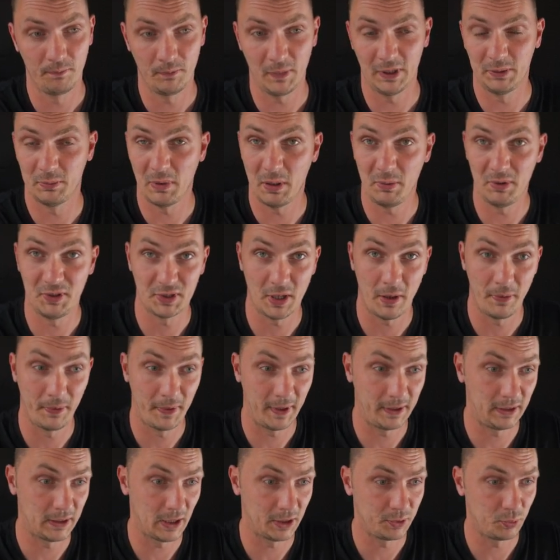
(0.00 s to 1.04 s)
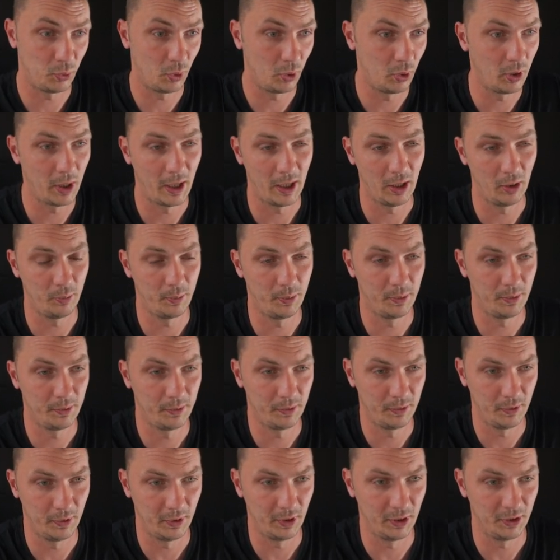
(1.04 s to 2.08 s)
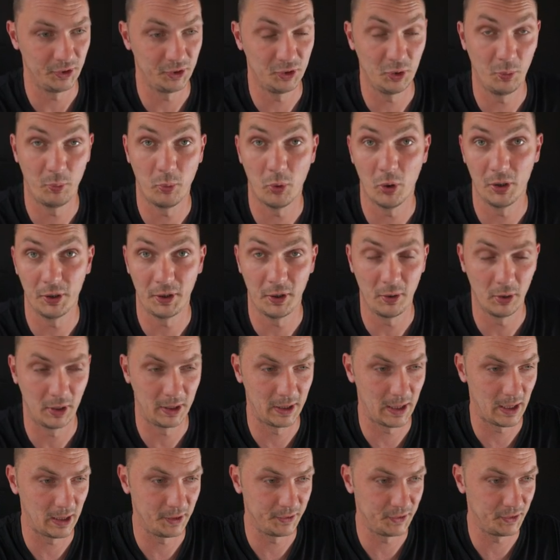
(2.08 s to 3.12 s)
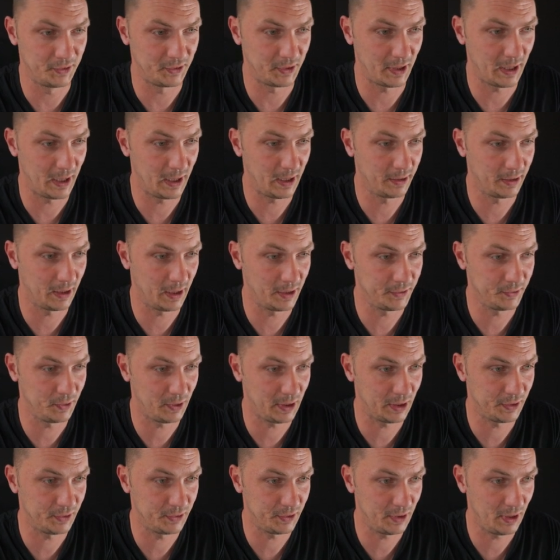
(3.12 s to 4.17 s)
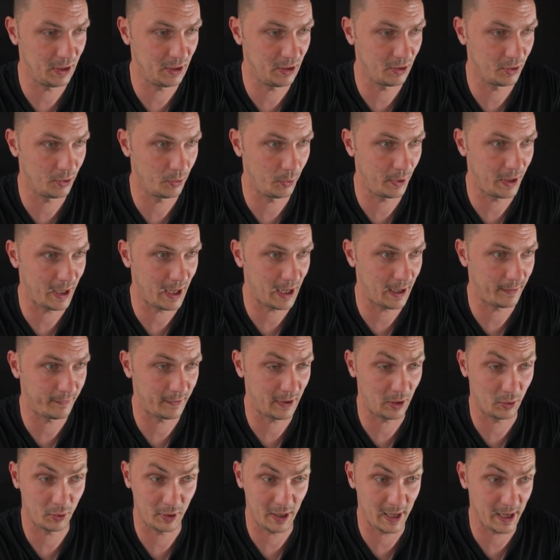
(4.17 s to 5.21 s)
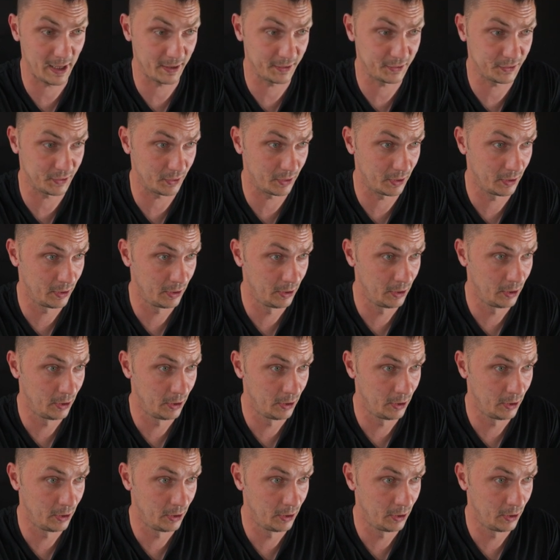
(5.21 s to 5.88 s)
it may be something that will help support your analysis. And as you can see here, we have our answer.